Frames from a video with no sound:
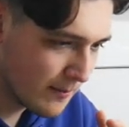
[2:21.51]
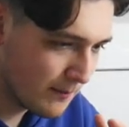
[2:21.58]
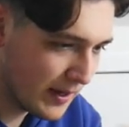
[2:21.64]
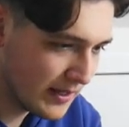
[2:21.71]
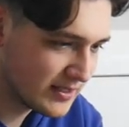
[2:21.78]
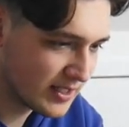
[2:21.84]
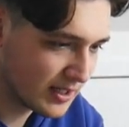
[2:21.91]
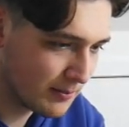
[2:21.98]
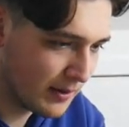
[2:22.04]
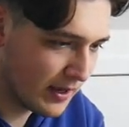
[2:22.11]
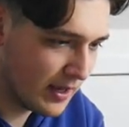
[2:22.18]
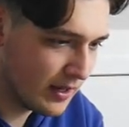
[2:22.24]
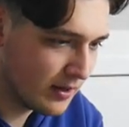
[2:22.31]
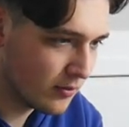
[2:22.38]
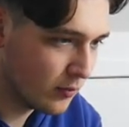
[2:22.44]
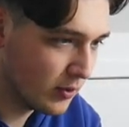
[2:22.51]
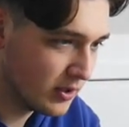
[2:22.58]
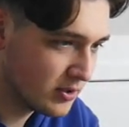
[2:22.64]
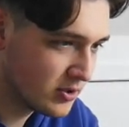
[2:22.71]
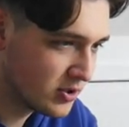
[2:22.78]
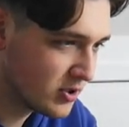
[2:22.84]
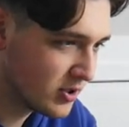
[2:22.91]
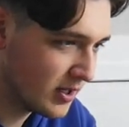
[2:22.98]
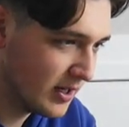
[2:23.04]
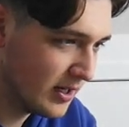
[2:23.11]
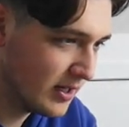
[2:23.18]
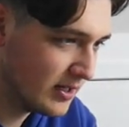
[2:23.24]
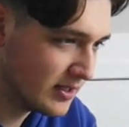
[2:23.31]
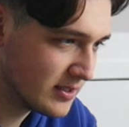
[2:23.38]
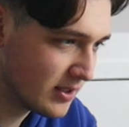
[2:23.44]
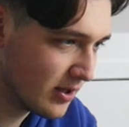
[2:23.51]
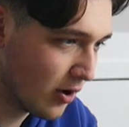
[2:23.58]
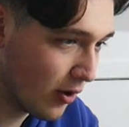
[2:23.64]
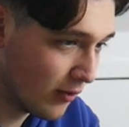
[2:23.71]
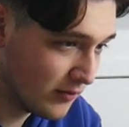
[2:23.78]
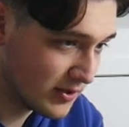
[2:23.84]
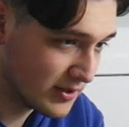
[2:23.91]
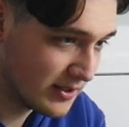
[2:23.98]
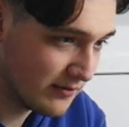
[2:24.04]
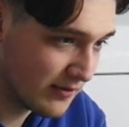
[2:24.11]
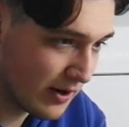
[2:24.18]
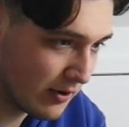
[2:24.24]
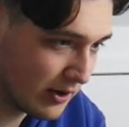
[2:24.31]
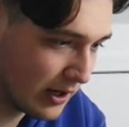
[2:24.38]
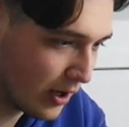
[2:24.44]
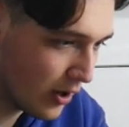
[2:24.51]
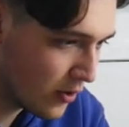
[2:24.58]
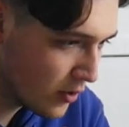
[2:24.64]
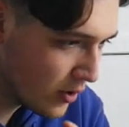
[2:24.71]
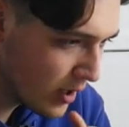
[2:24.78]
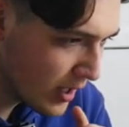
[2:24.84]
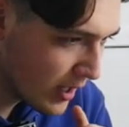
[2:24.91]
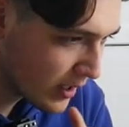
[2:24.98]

Basic pay, which is obviously very low,